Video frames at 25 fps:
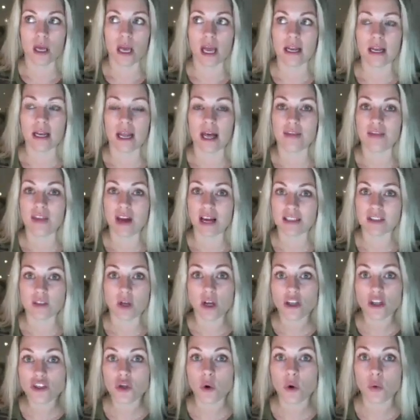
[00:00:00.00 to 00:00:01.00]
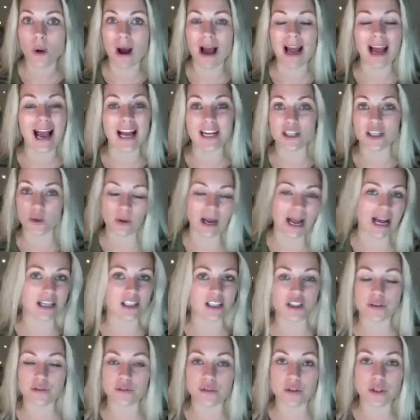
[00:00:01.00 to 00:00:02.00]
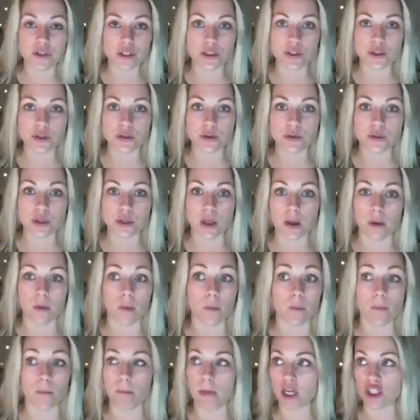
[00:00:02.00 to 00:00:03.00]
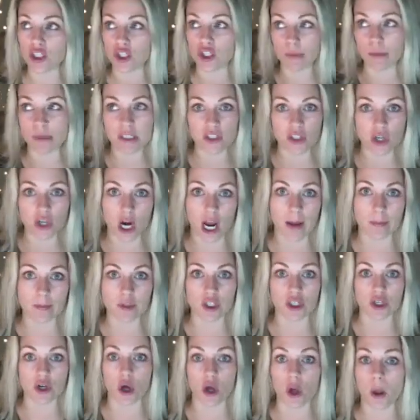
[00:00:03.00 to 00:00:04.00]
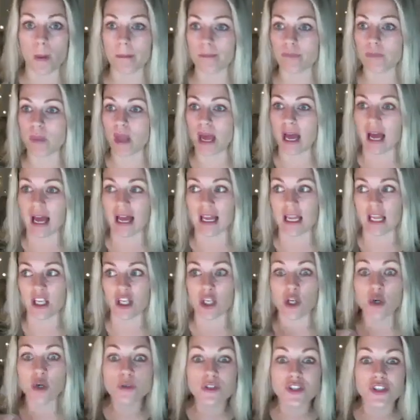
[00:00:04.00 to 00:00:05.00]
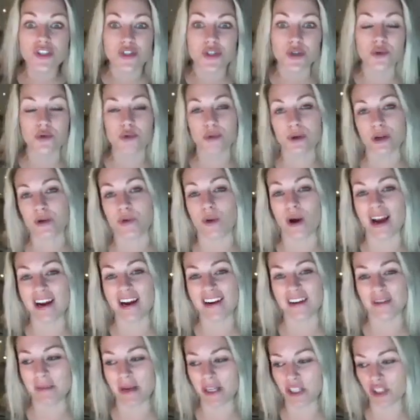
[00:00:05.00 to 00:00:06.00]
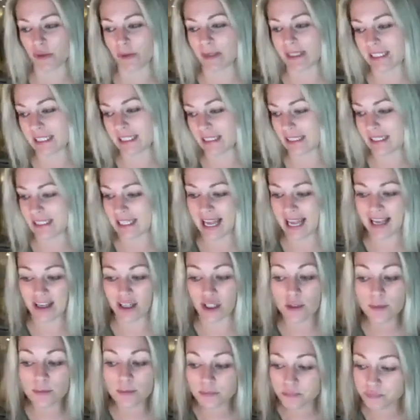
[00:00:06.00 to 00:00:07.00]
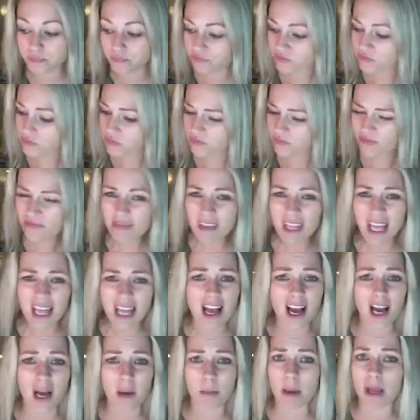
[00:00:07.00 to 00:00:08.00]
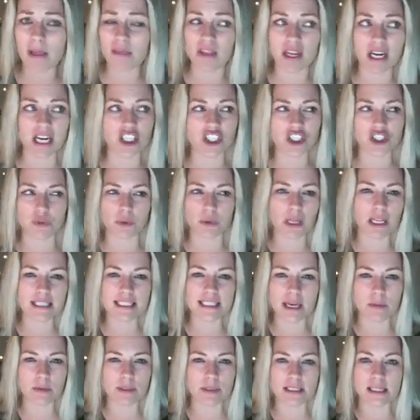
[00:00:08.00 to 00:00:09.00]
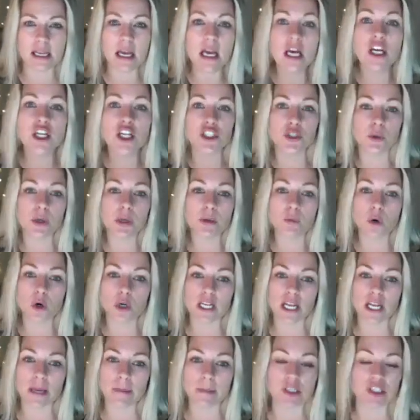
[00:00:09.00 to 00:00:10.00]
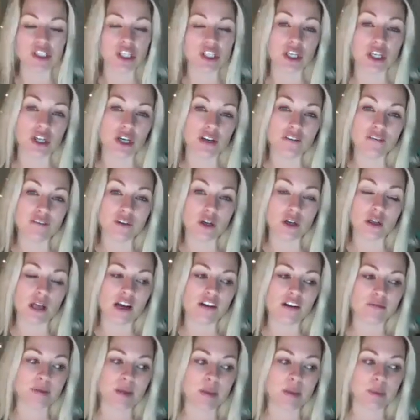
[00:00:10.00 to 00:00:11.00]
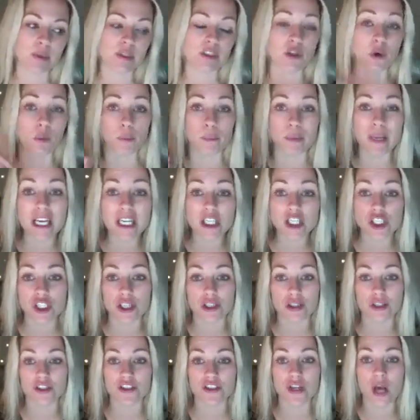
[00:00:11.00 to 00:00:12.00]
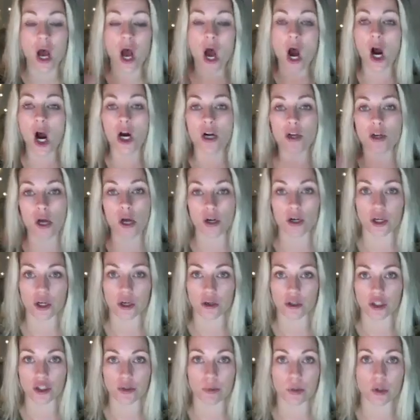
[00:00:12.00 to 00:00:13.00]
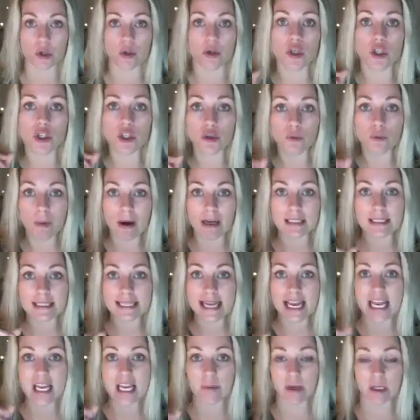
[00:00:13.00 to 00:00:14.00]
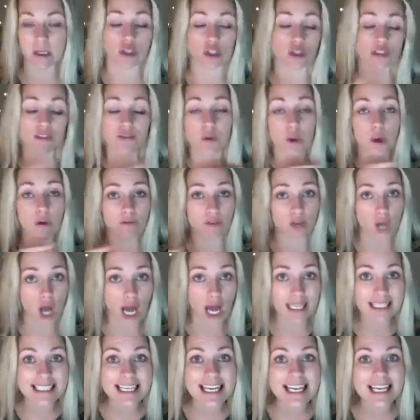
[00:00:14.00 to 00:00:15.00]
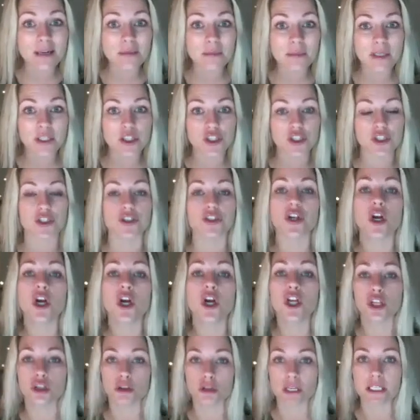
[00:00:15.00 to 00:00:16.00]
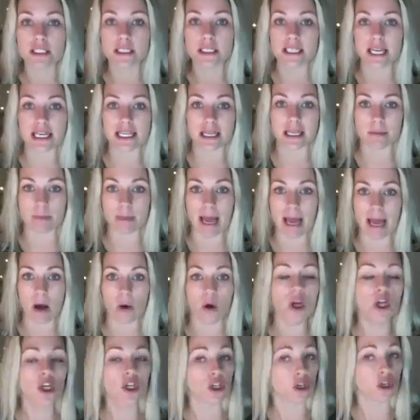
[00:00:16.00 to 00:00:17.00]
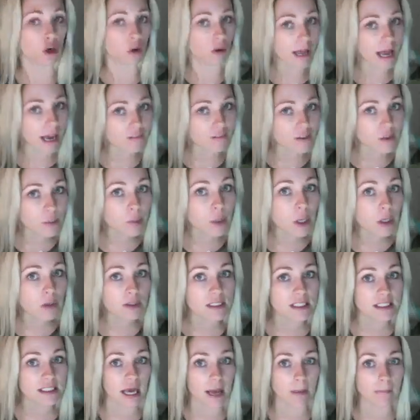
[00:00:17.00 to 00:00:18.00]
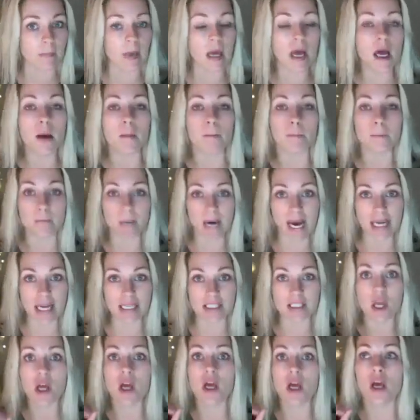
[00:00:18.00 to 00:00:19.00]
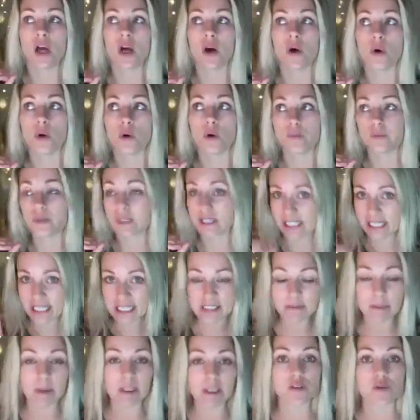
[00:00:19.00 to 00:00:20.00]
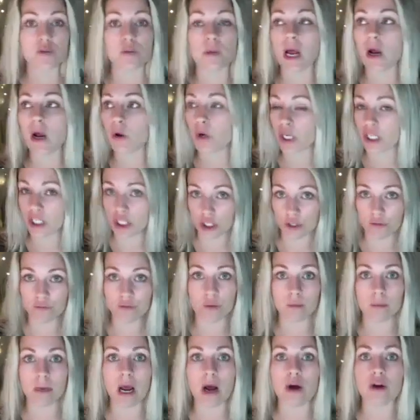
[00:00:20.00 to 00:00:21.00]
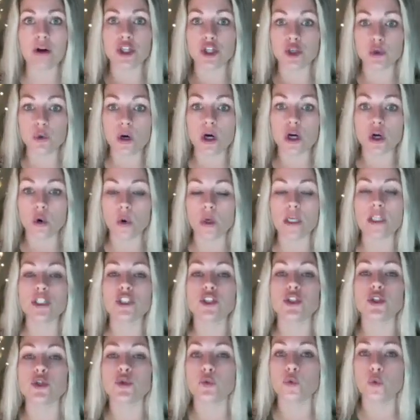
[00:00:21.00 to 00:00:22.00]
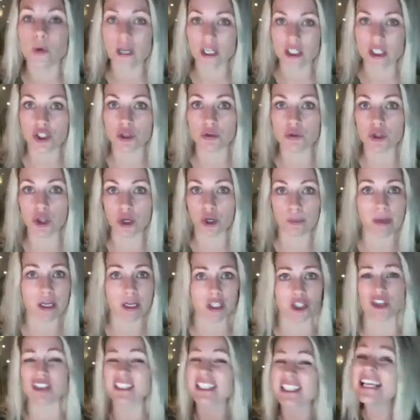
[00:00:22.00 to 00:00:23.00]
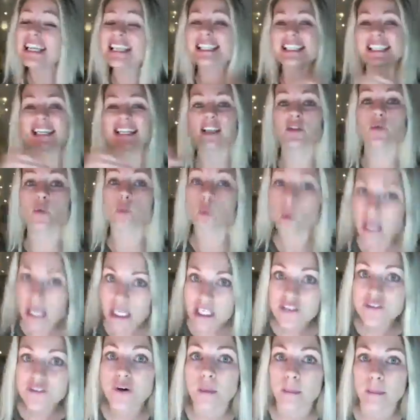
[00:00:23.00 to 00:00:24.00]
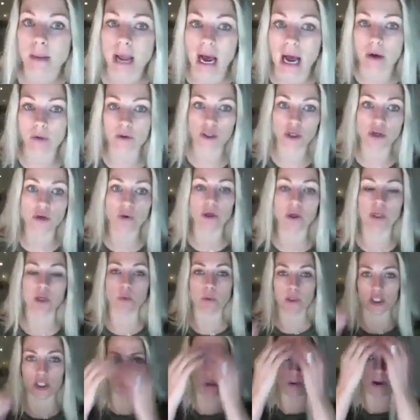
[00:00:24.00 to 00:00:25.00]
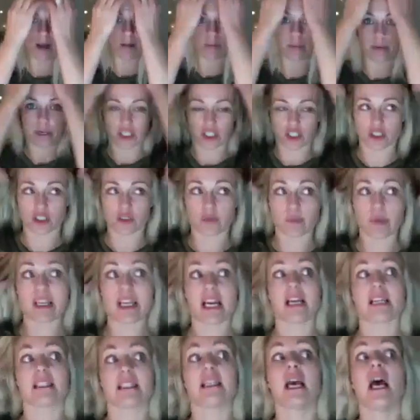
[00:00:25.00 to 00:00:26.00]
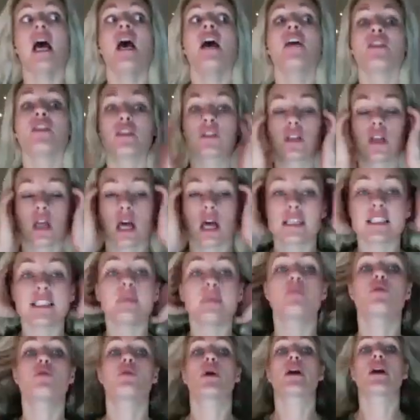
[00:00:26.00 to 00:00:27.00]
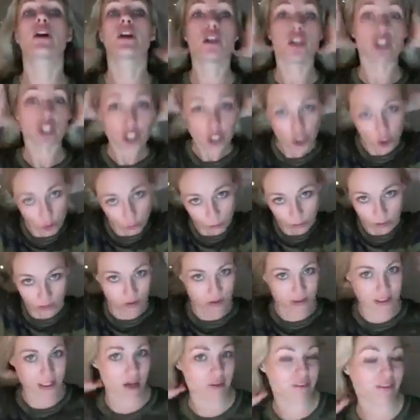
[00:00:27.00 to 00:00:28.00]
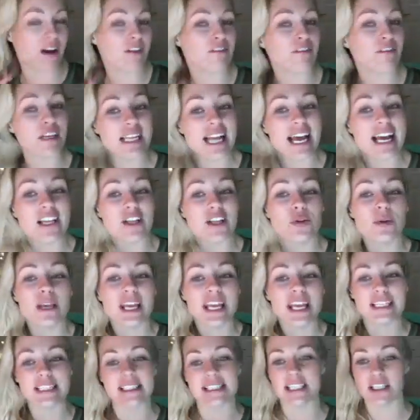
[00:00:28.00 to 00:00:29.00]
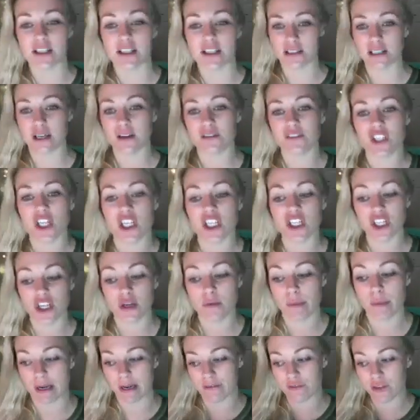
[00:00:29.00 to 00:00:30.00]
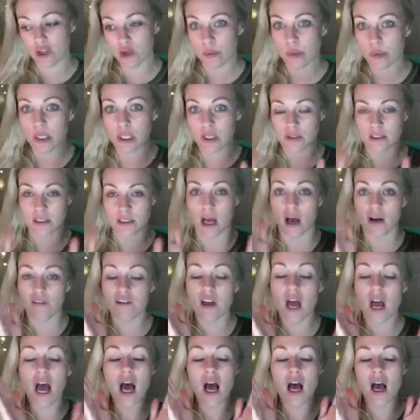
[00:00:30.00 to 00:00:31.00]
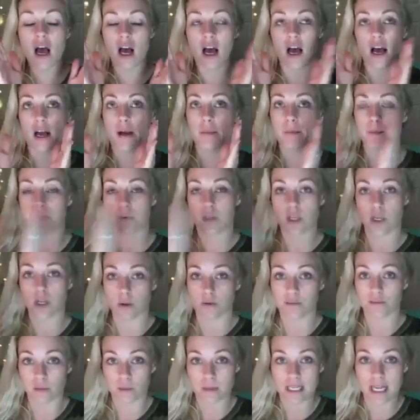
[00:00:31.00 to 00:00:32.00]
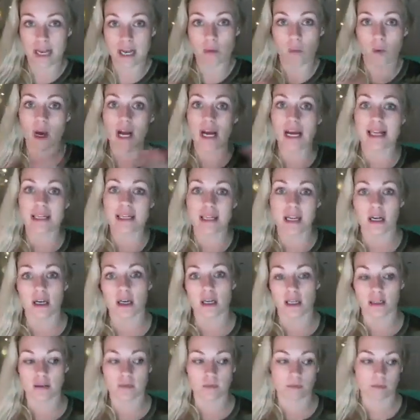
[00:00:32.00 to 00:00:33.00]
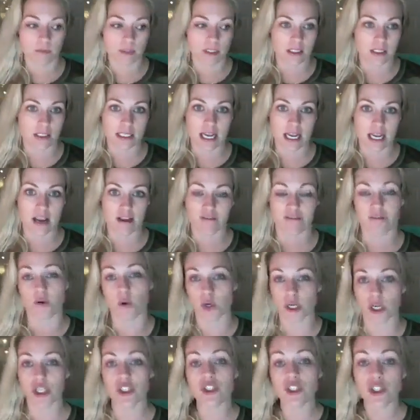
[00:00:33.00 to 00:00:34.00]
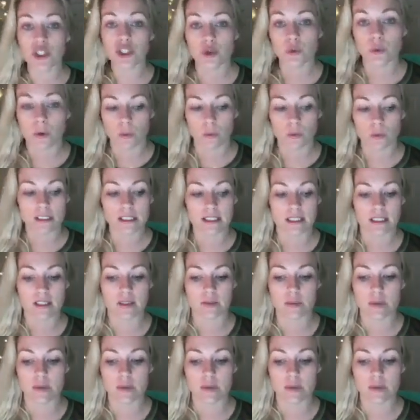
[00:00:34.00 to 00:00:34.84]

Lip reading: And that's also why I don't ask for you. Measurements are optional. I used to require measurements and scale. And then I just realized that was doing more damage than good for a lot of people. So pictures are non-negotiable. You must take pictures. If you have not taken pictures, you need to take them now. You don't have to post them, but 6 months from now or a year from now, you are going to wish you took pictures. 6 weeks from now, you're going to wish you had pictures, because there's a lot of times where you're with yourself every day. You can't see yourself changing, but if you put yourself, you know, from day 1 on to day 42, when we're 6